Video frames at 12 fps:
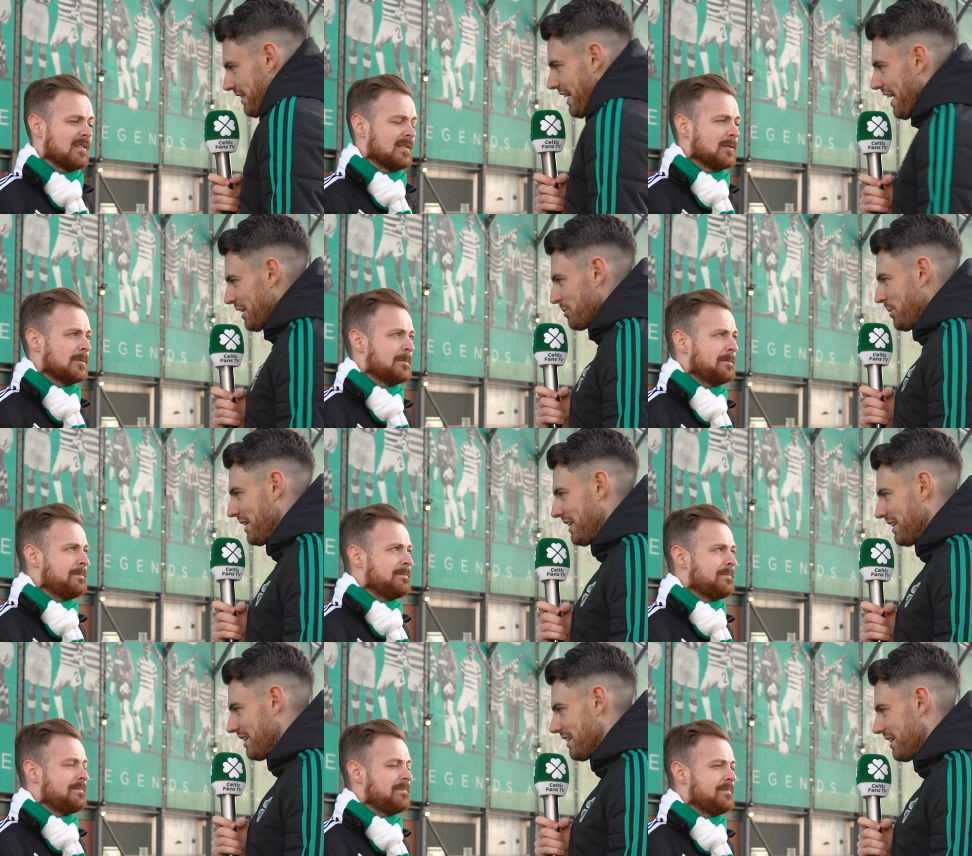Speaker 1: Callum, um,
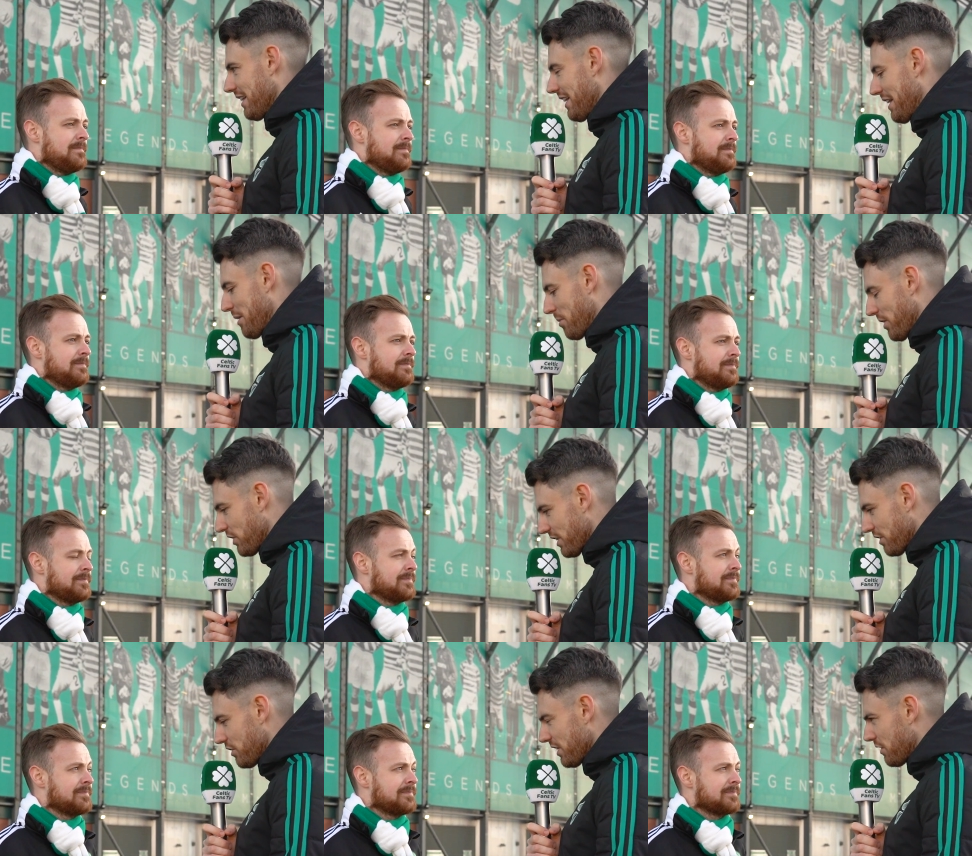a
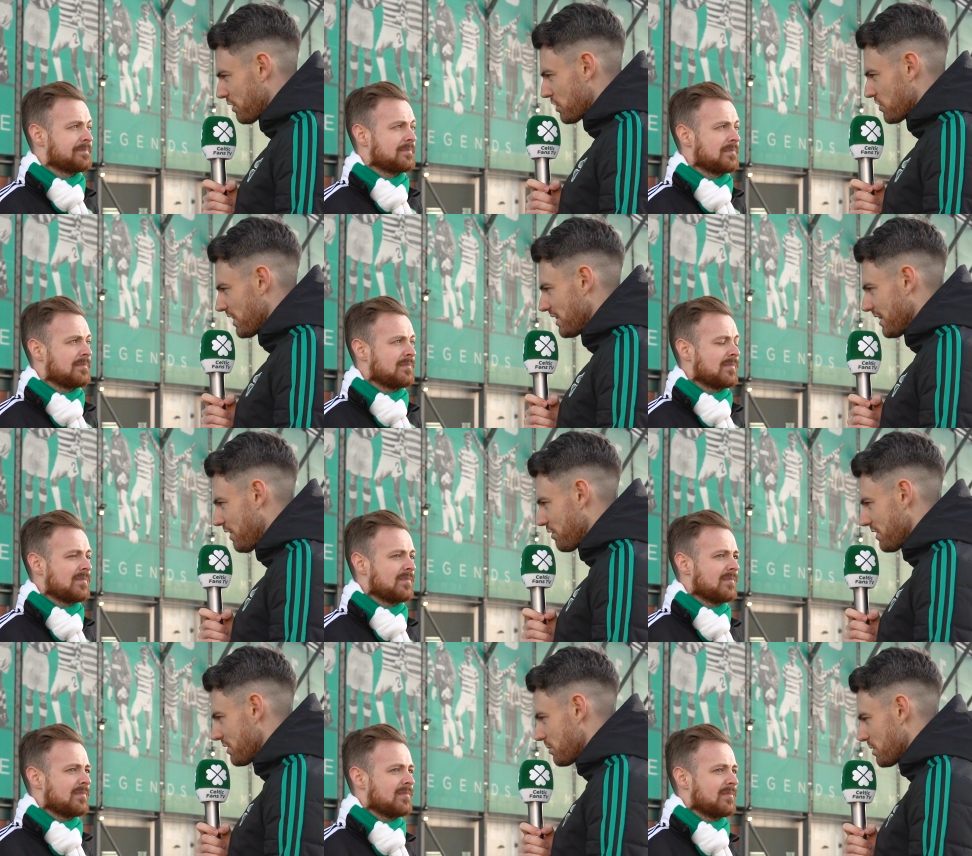really, really frustrating day
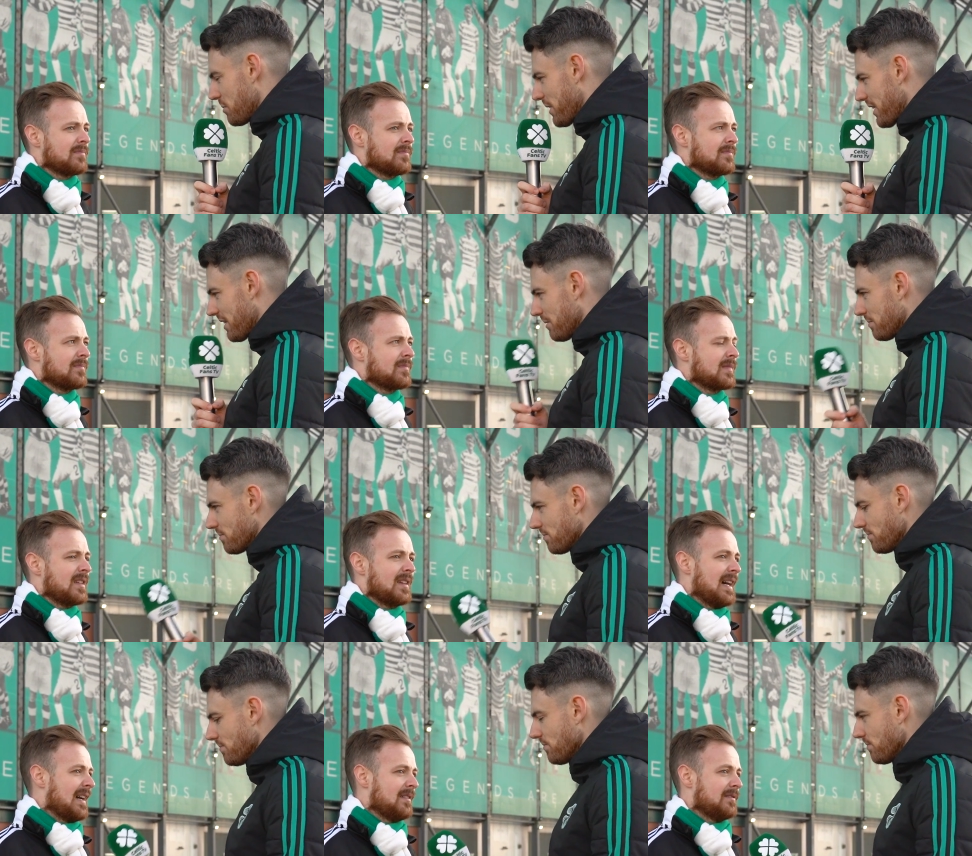for us. Would you make it?
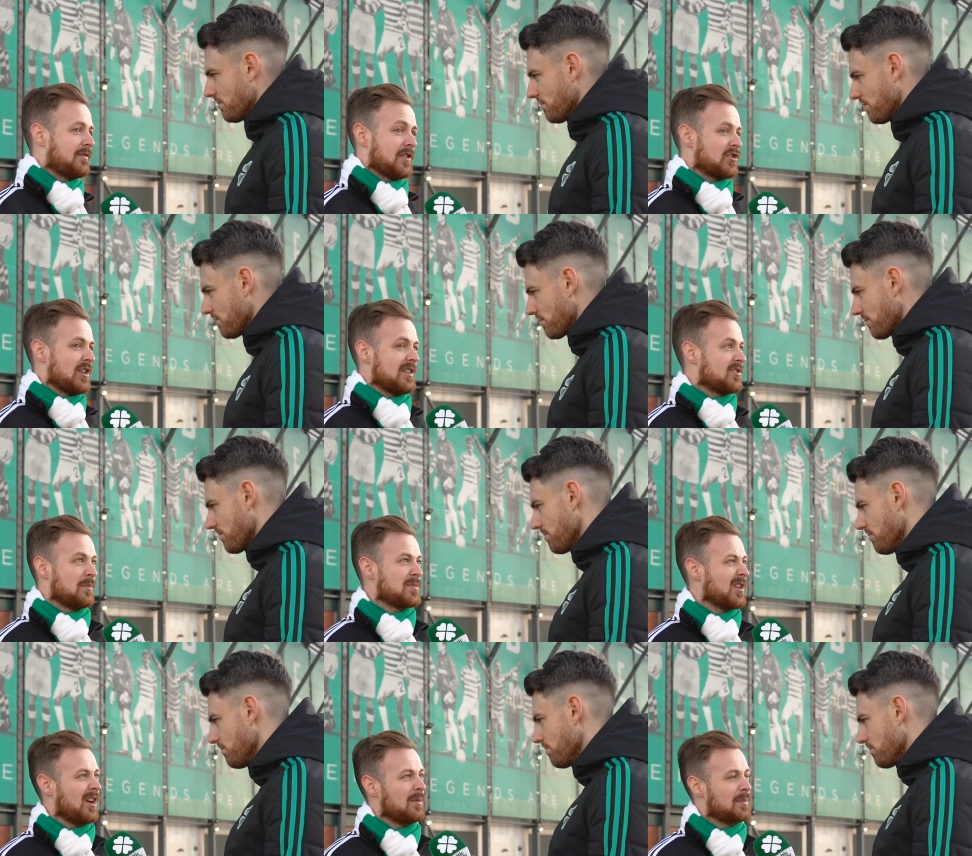
Speaker 2: Aye, frustrating
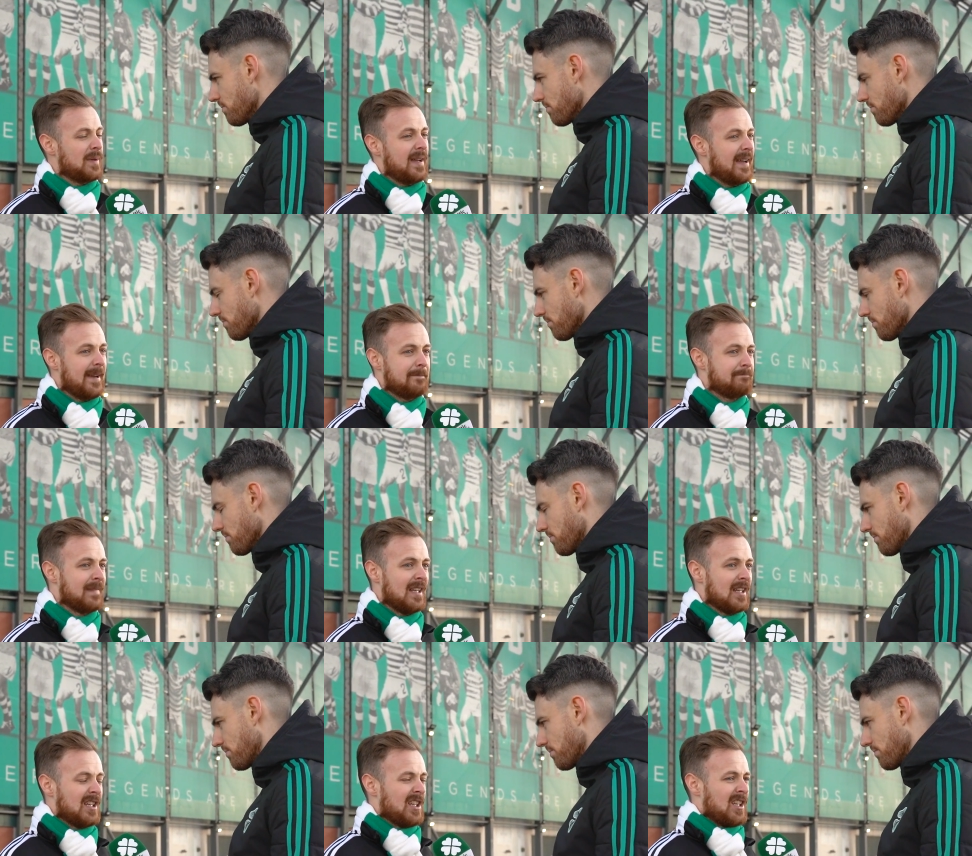sums it up. Um,
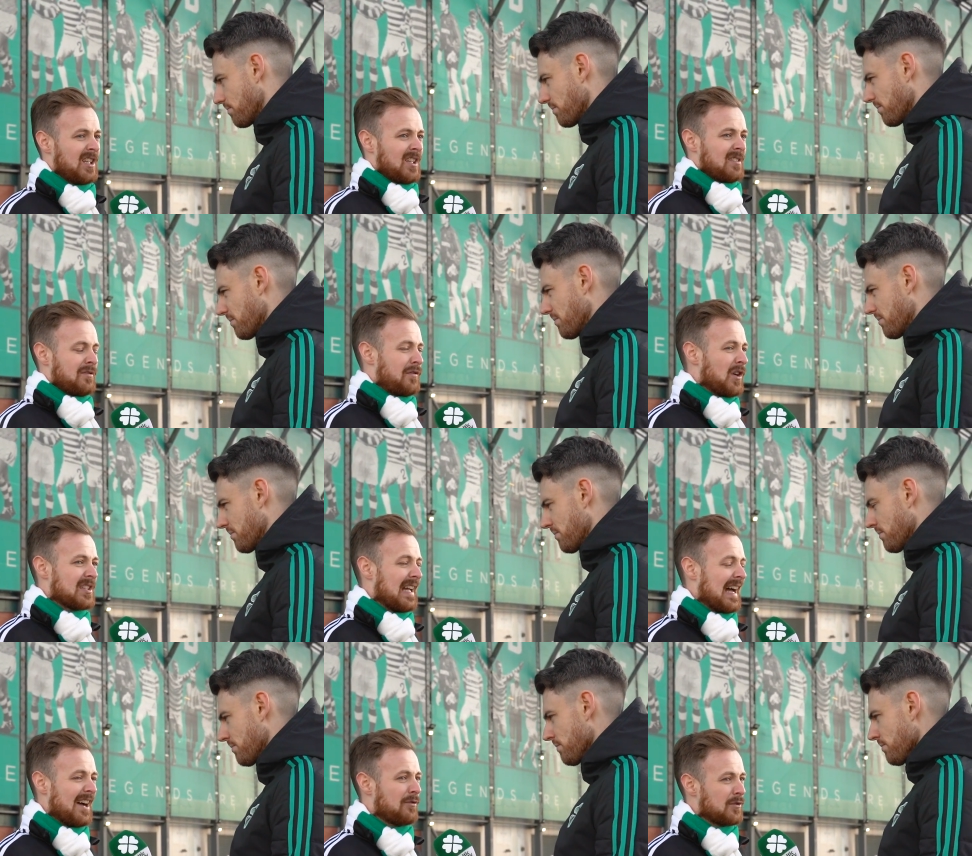first
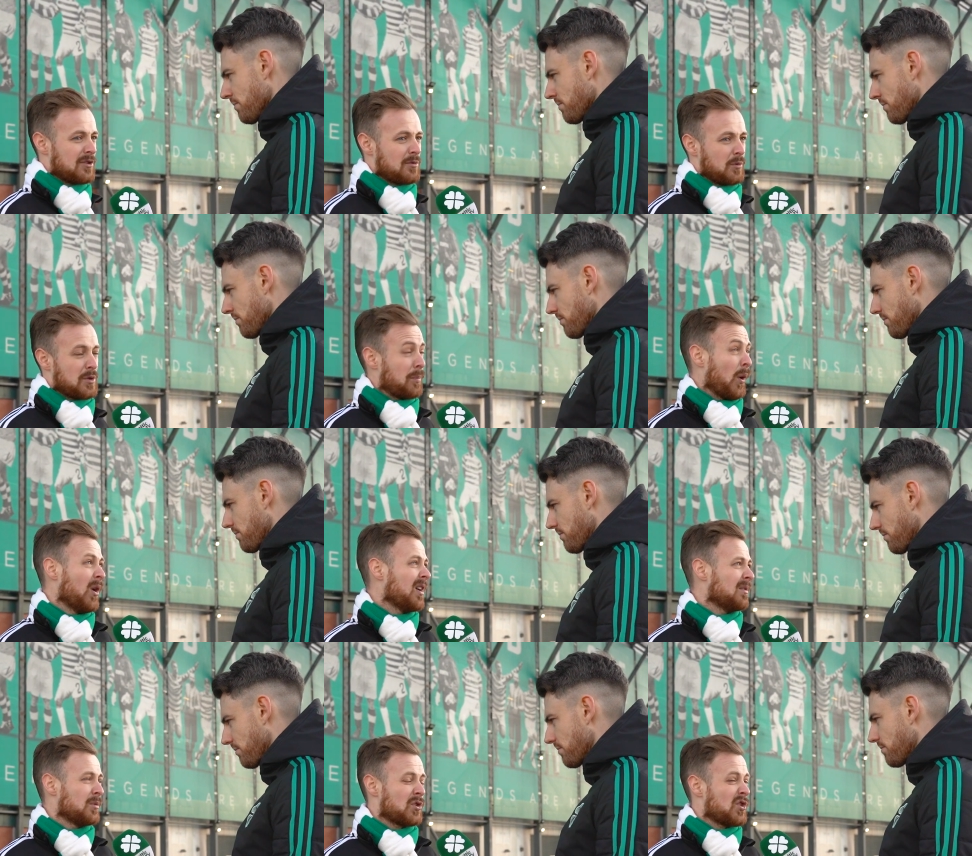half was was poor,
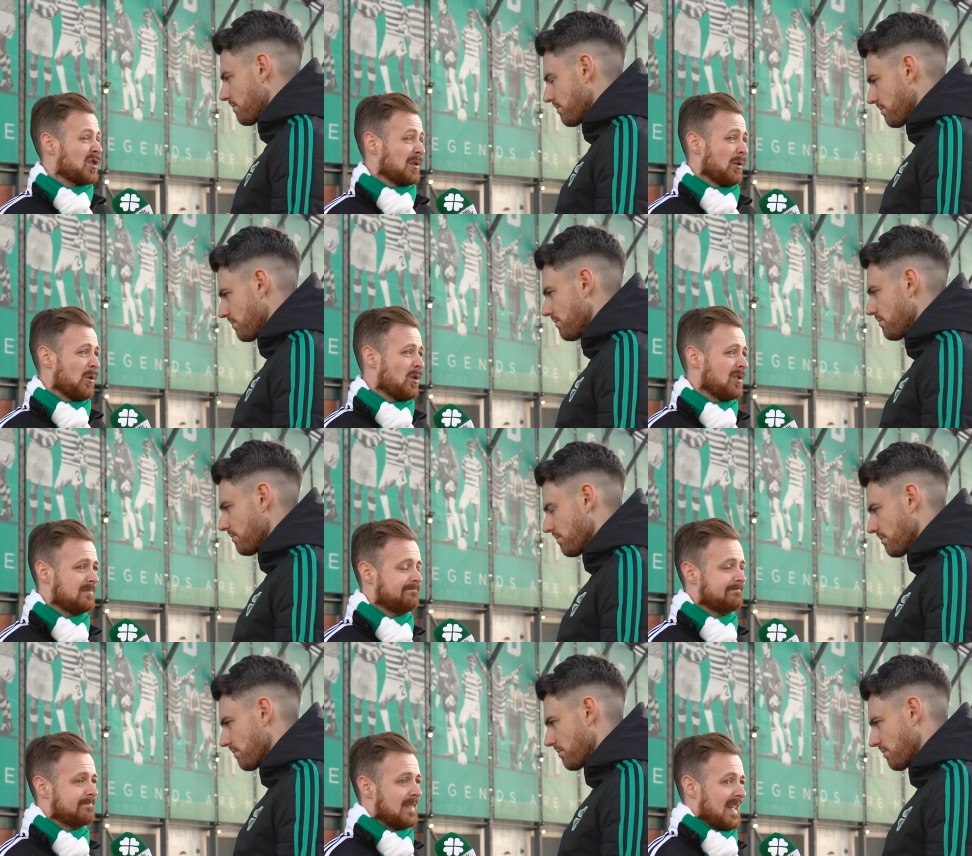was slow.
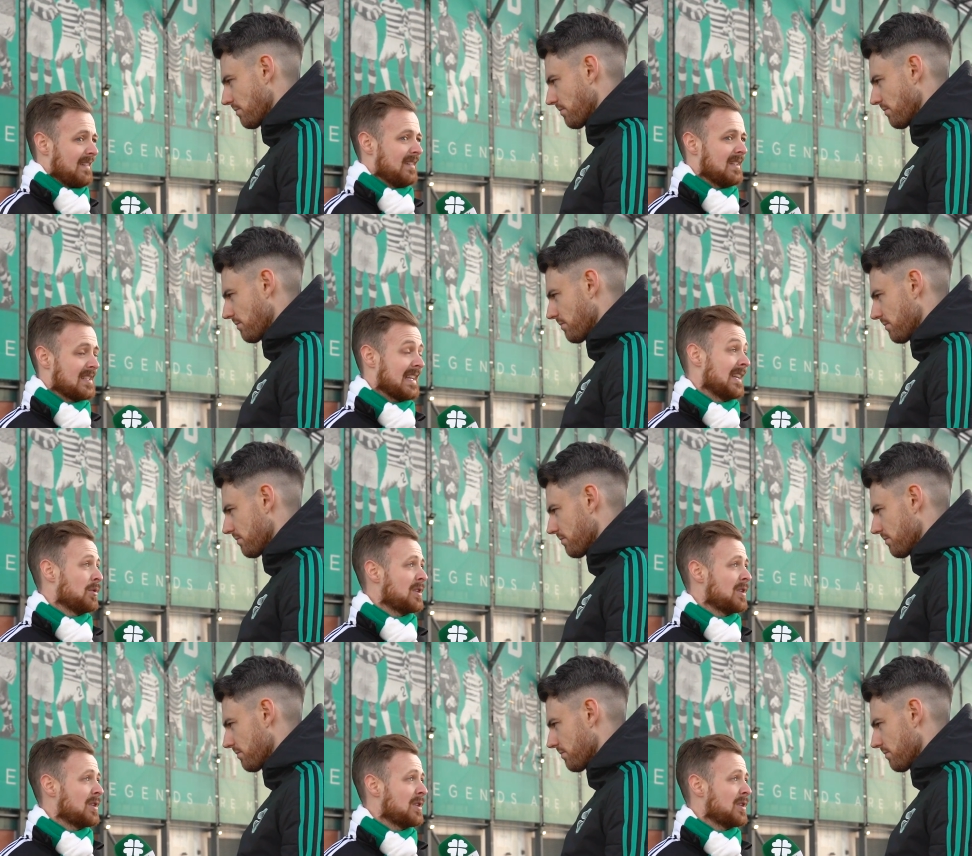It's kind of